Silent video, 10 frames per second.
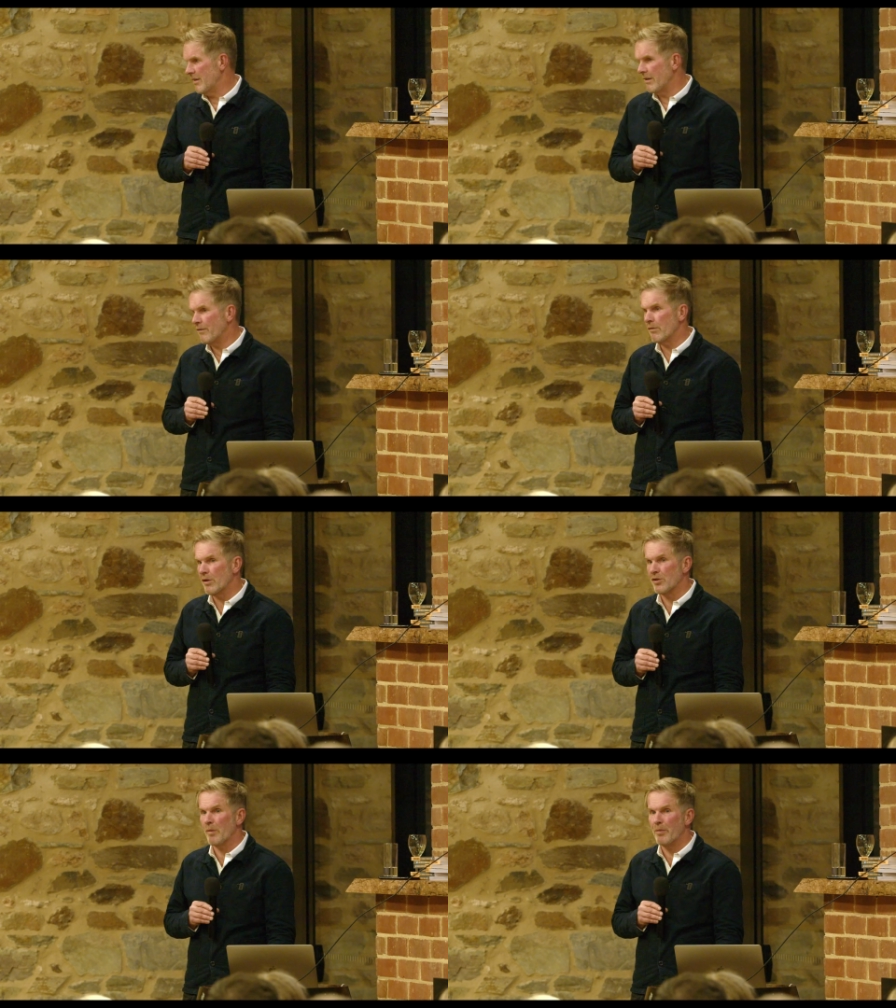And if you were
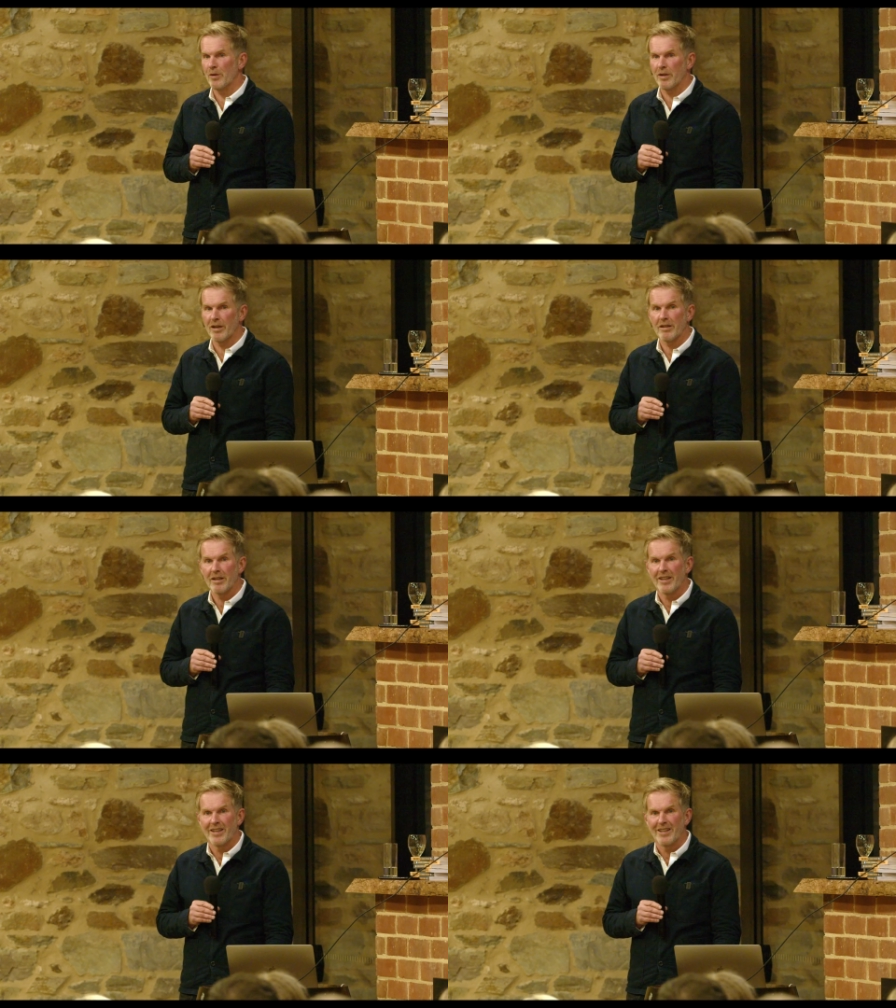a shop owner,
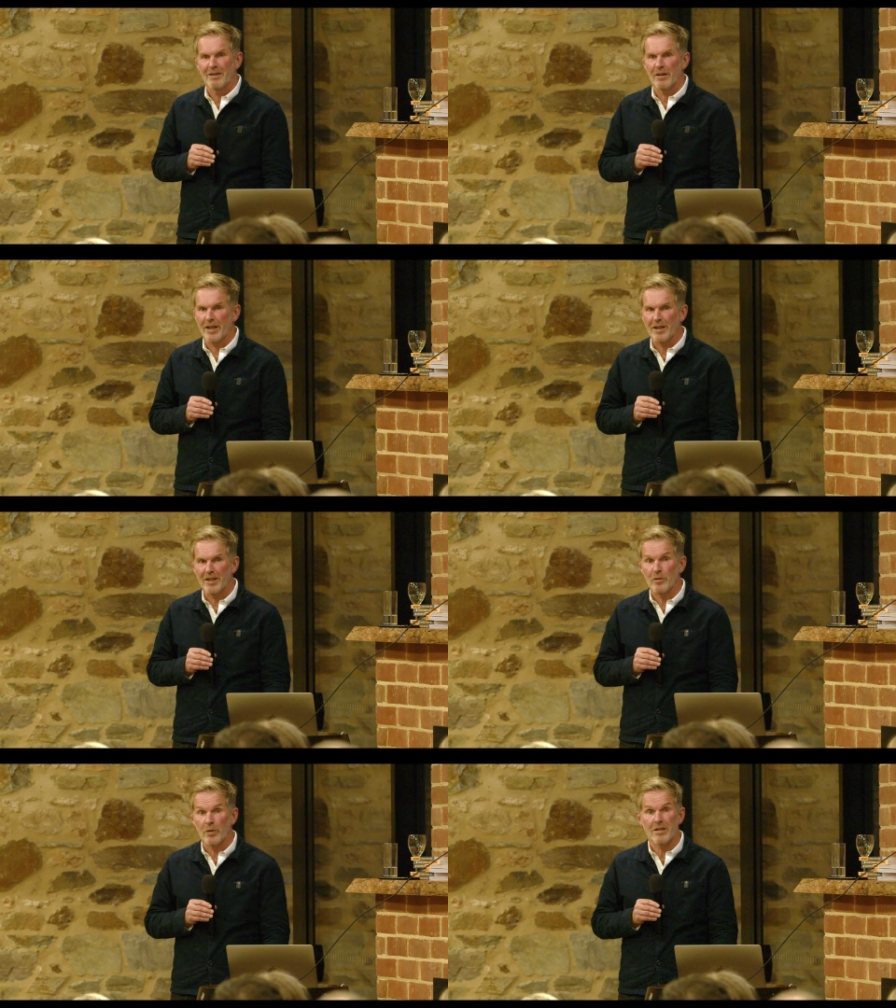like
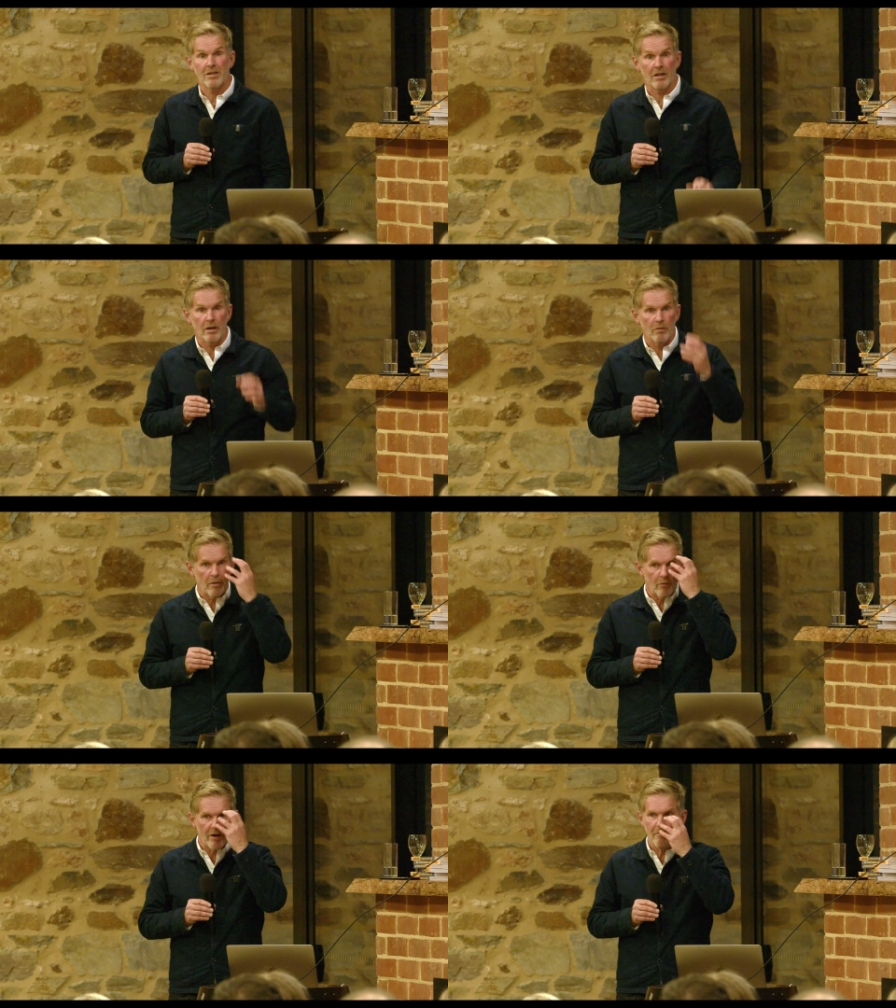in the winter, they would
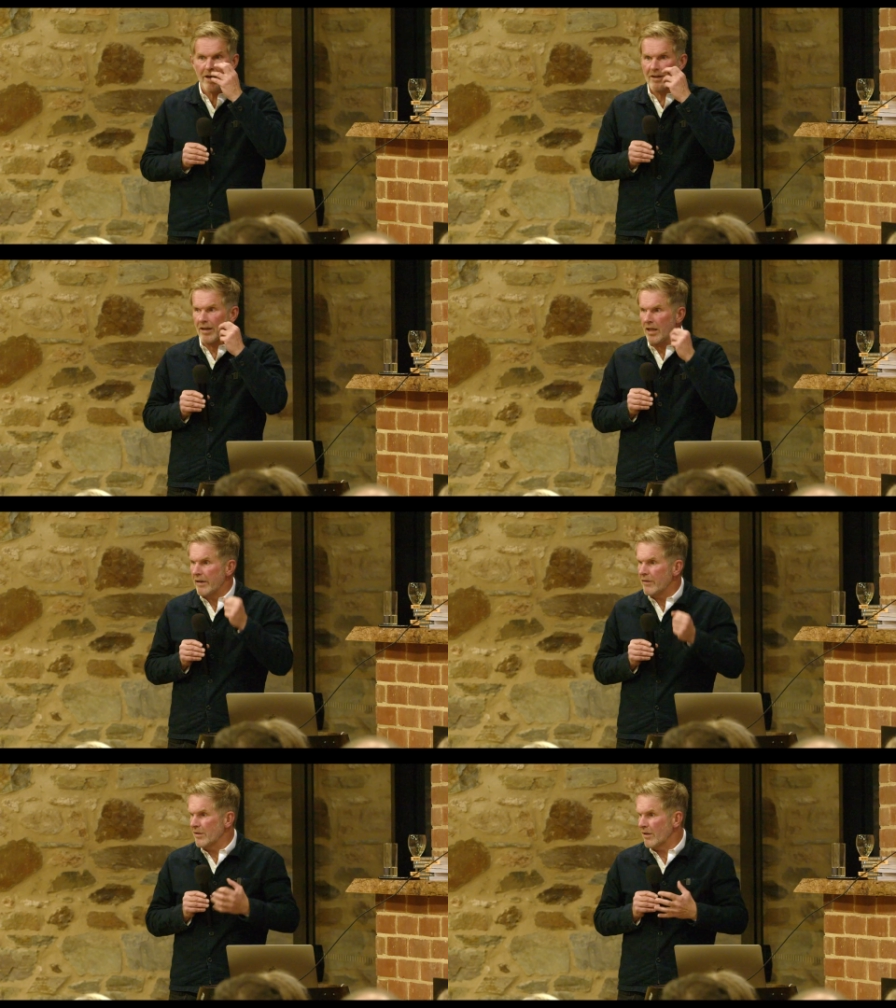be wearing
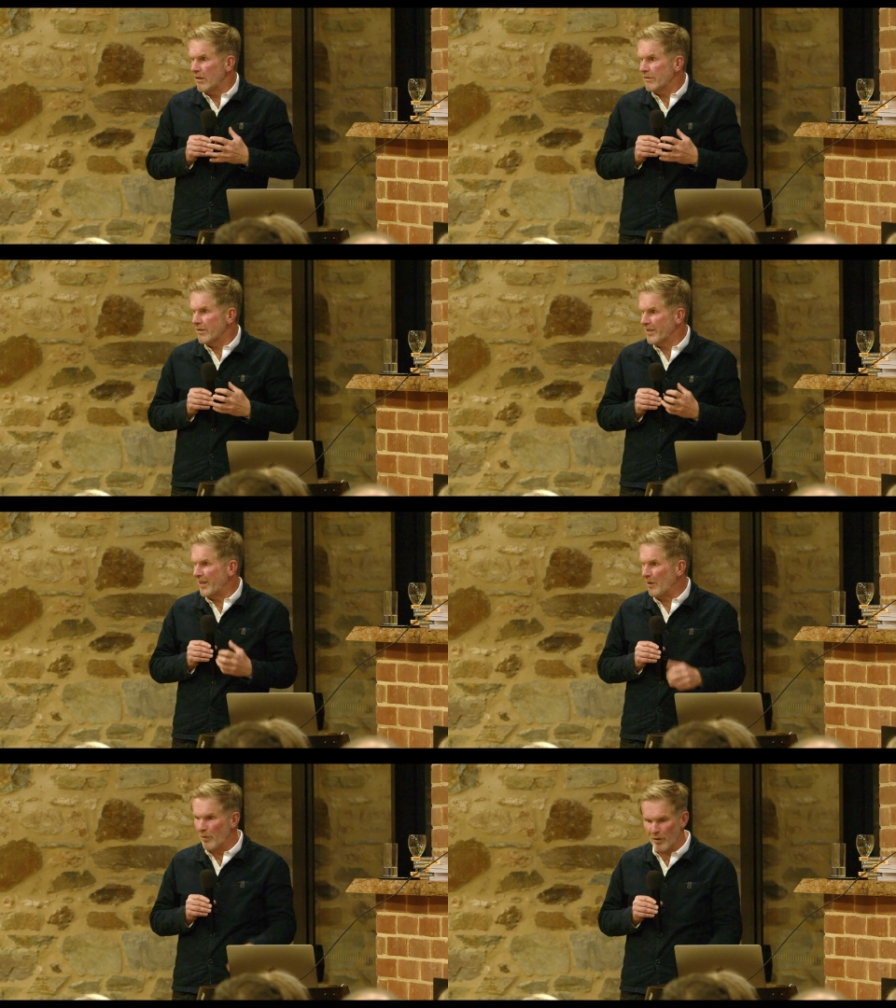balaclavas and gloves to
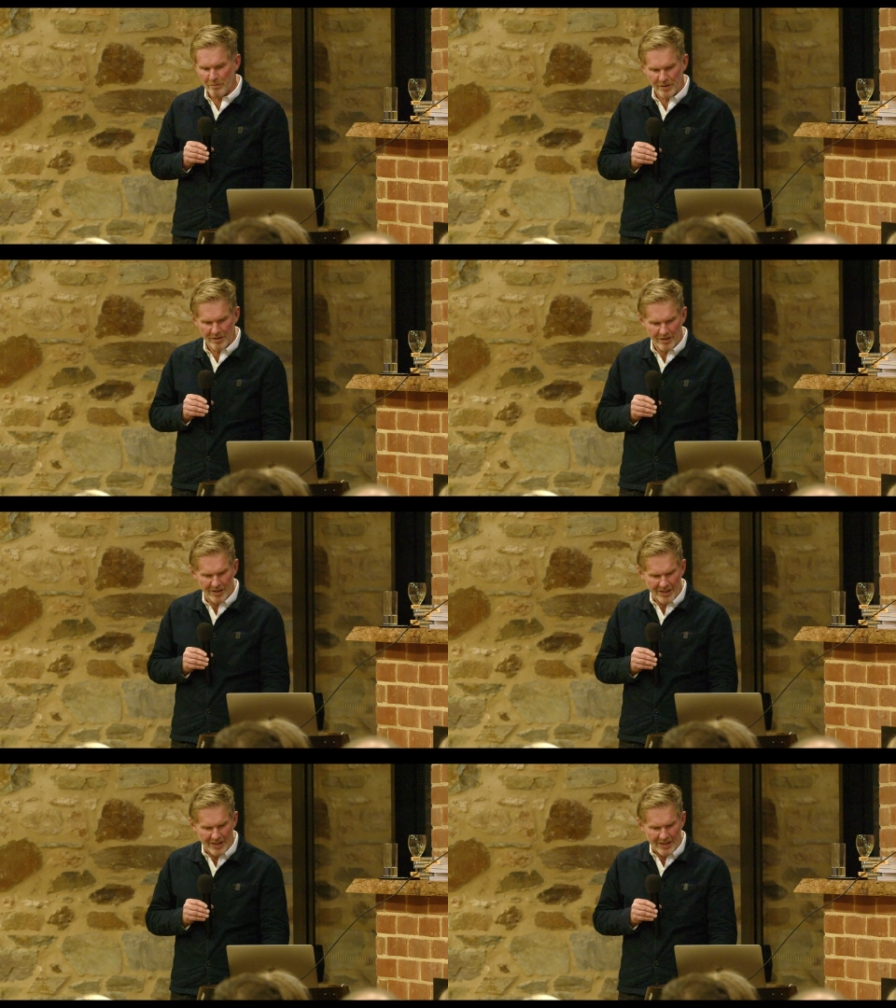keep warm. And
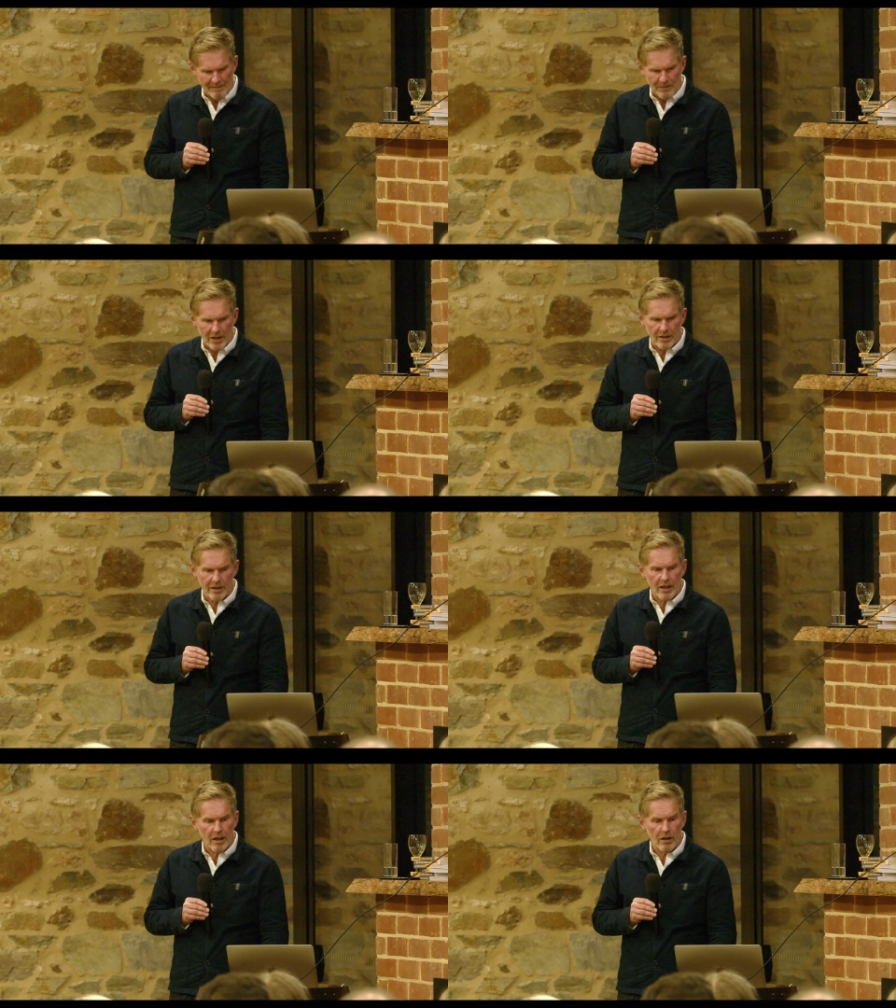and
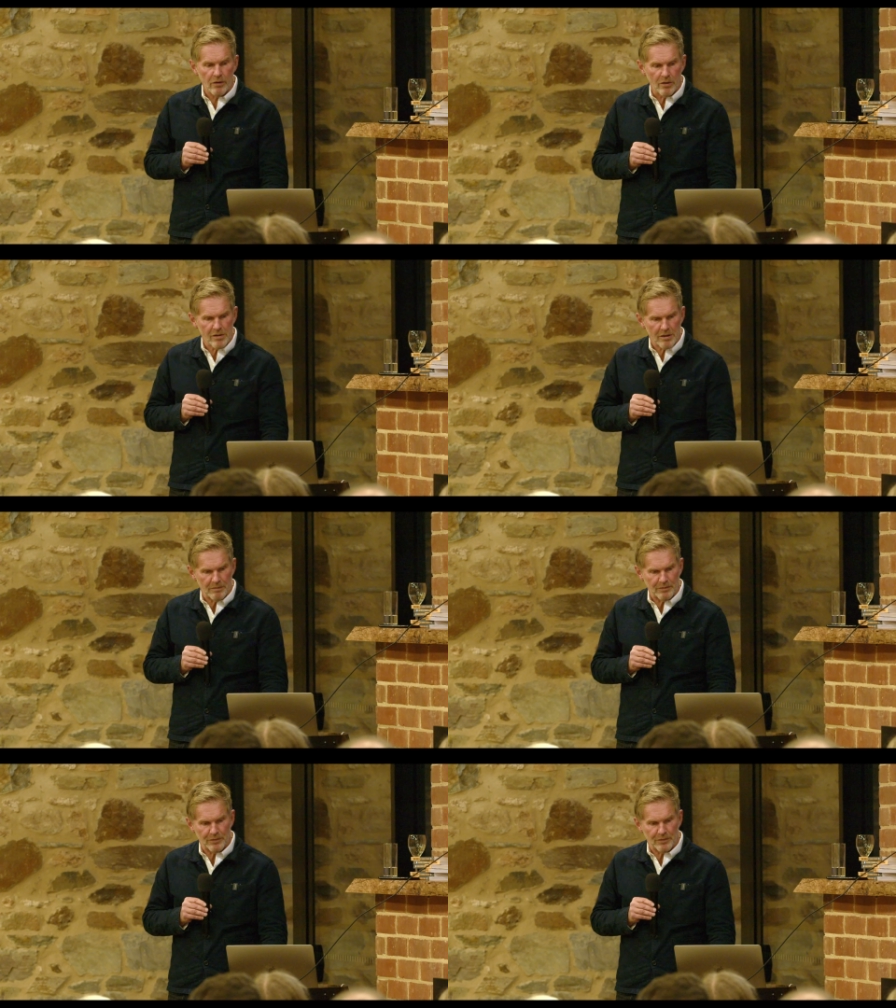then it closed.